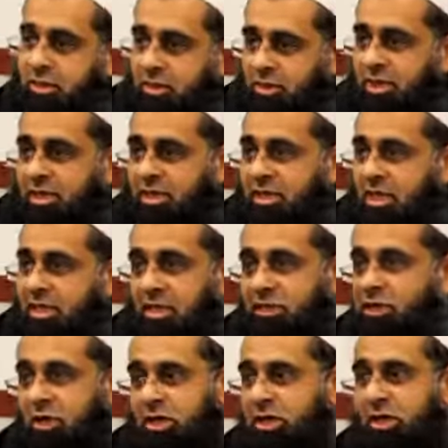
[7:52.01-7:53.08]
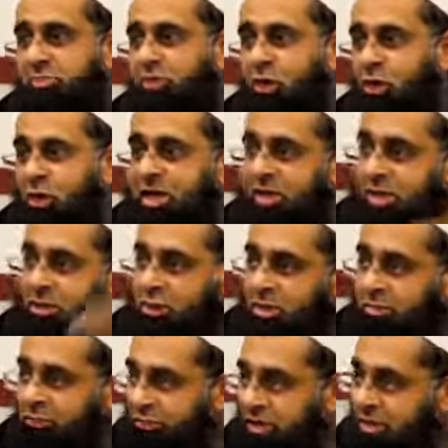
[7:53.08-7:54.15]
You understand? It's not an employee that you
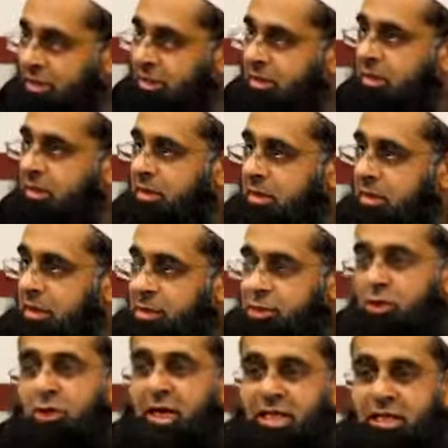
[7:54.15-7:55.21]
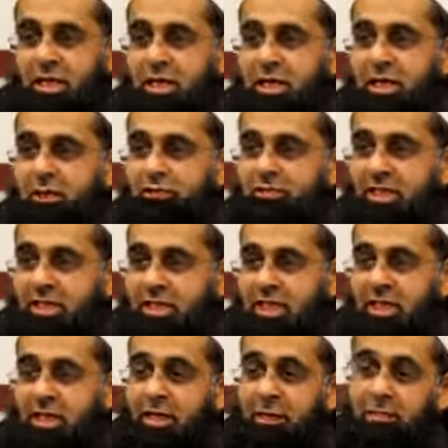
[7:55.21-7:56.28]
can fire. So at the end of the
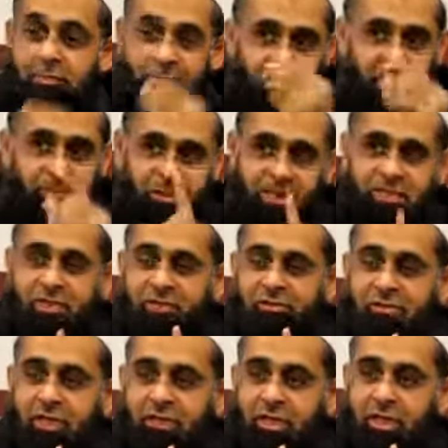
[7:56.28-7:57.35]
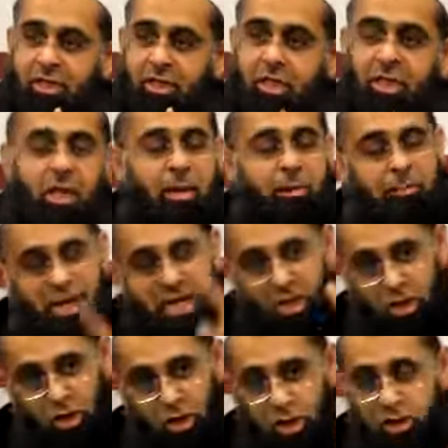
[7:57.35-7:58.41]
day, be persevering.
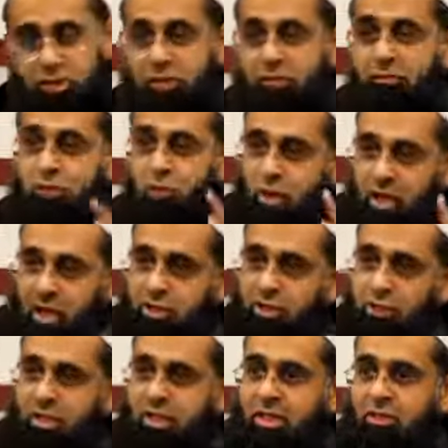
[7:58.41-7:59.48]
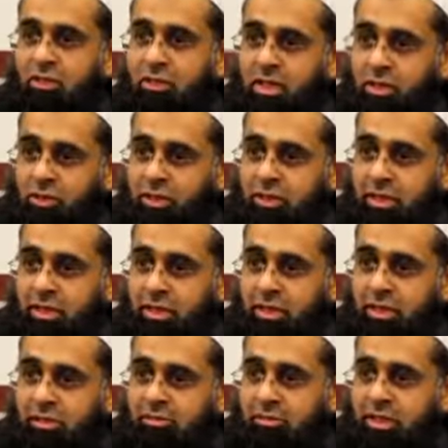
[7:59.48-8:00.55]
Make lots of dua to Allah subhanahu wa
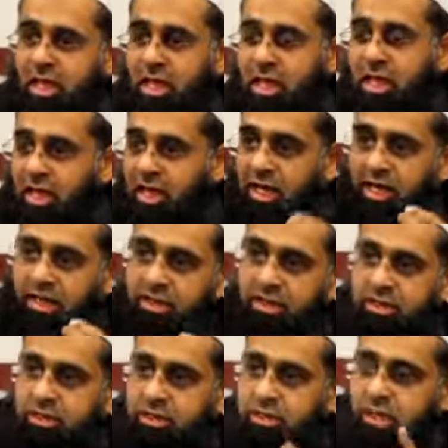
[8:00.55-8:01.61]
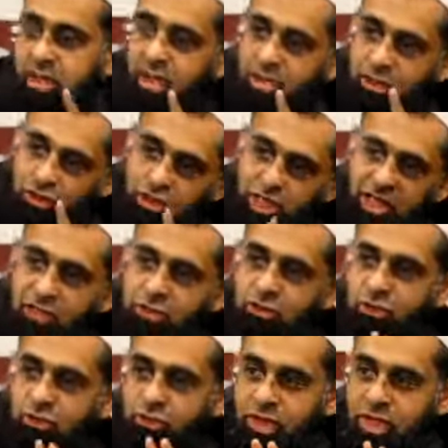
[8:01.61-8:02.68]
ta'ala and try
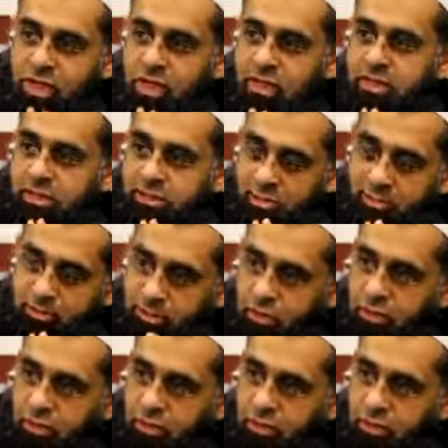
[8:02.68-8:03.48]
to read some